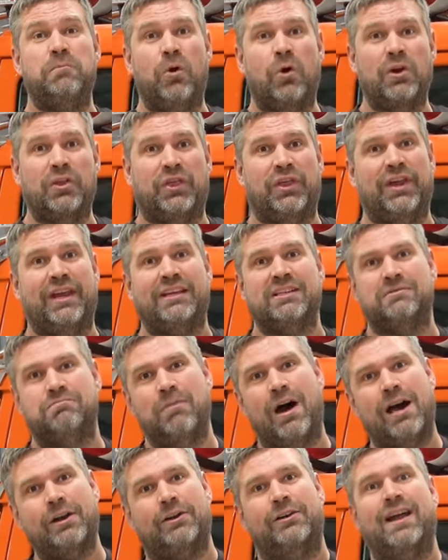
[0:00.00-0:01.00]
more things,
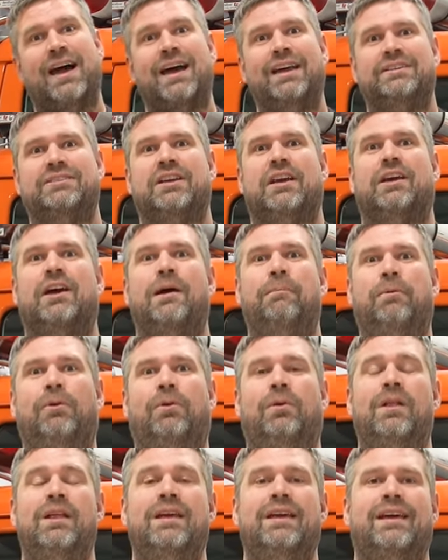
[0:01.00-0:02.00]
modernized a
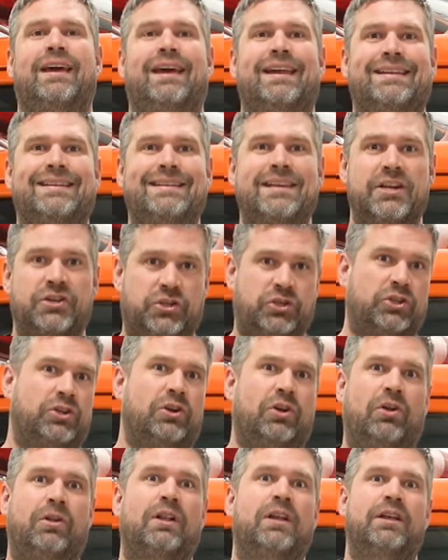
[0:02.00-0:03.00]
couple
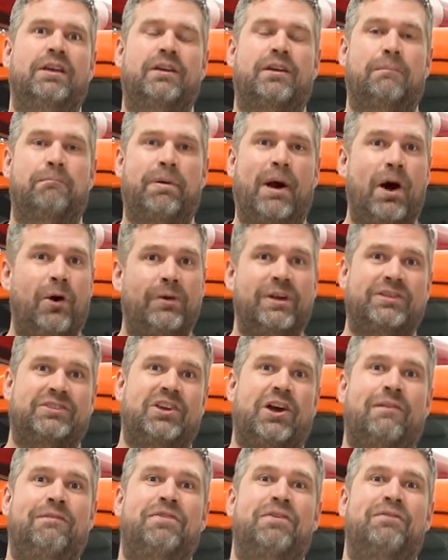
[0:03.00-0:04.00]
additional components
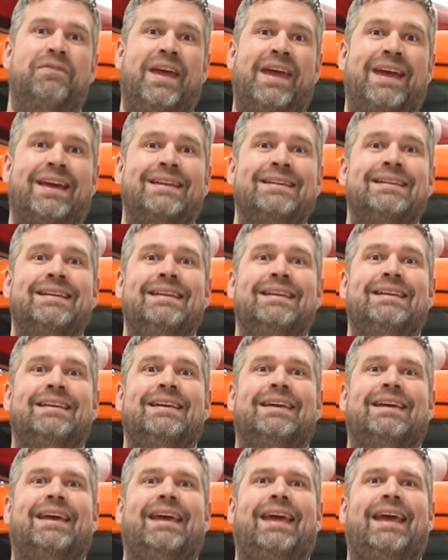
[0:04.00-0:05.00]
of the van,
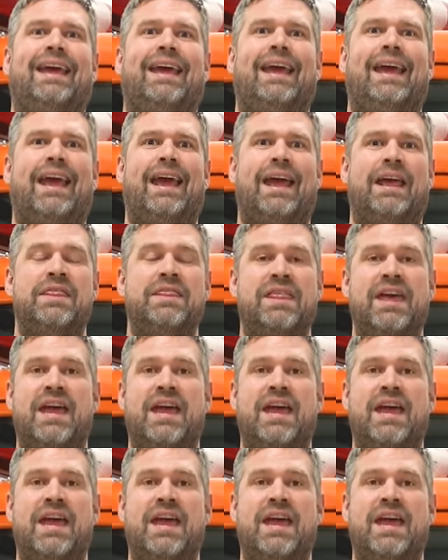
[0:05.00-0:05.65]
and